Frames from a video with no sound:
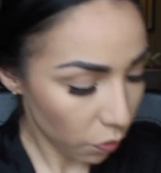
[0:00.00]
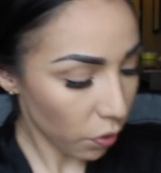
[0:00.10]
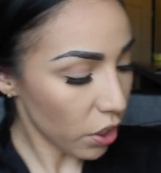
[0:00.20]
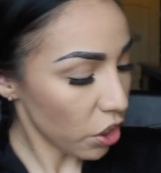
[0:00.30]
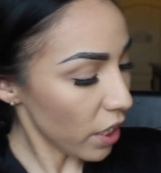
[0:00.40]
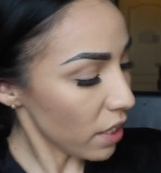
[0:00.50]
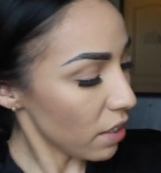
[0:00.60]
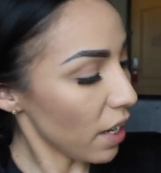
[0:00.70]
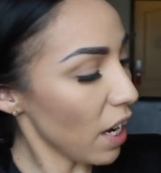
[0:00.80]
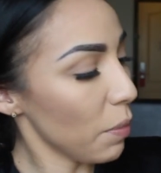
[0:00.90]
For the cheeks
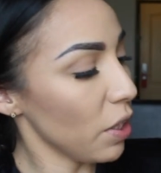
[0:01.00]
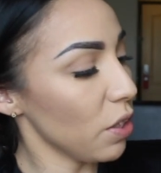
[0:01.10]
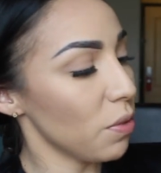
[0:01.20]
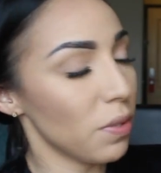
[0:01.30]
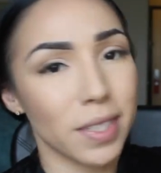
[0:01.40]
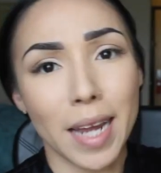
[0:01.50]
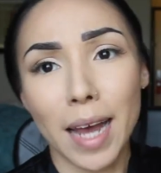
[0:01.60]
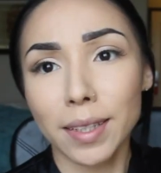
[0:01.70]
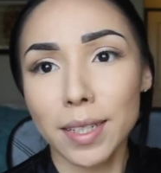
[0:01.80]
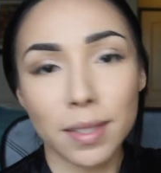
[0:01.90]
today, I'm gonna use
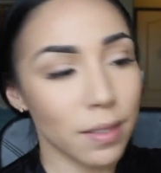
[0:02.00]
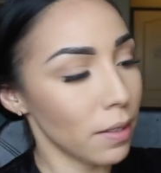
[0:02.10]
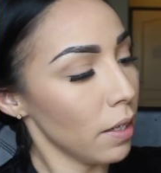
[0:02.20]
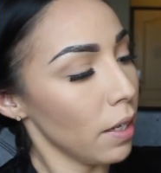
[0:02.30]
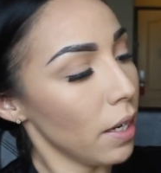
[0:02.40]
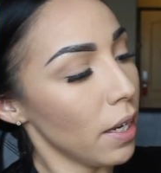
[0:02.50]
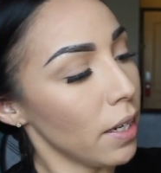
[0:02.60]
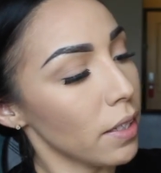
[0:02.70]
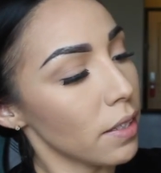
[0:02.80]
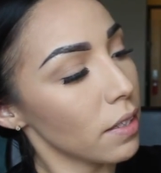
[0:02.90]
Dallas,
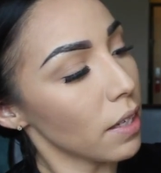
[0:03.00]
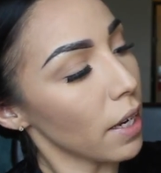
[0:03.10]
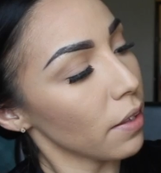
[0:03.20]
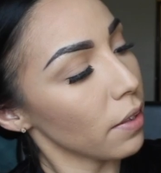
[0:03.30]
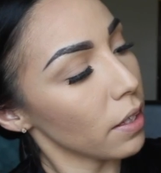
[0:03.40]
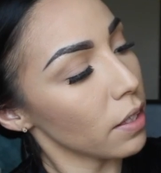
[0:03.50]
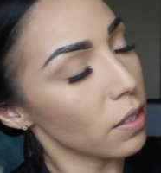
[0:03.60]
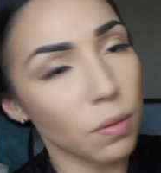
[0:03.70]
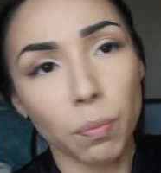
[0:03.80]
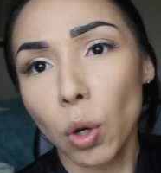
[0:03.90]
and it's like
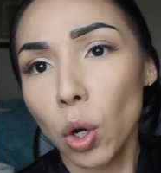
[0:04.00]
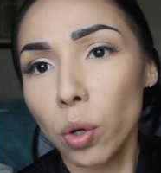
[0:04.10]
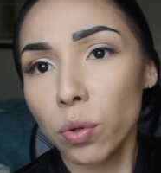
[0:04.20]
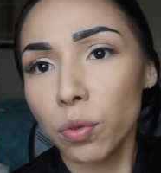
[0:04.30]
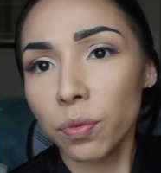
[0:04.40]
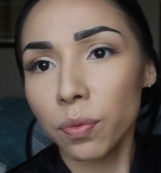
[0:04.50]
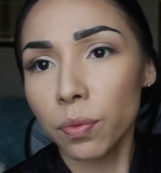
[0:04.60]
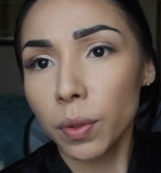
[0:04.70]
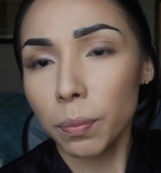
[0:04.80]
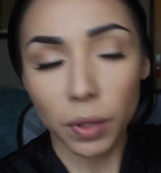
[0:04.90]
this mauve
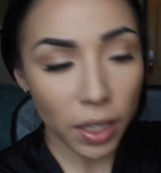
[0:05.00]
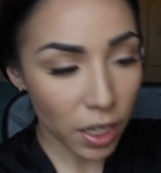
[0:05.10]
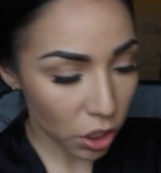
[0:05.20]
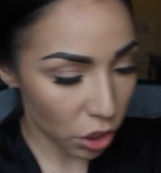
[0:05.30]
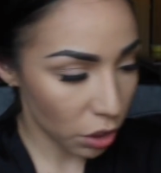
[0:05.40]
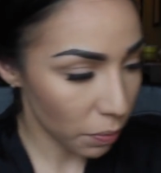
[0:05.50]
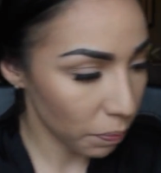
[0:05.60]
blush.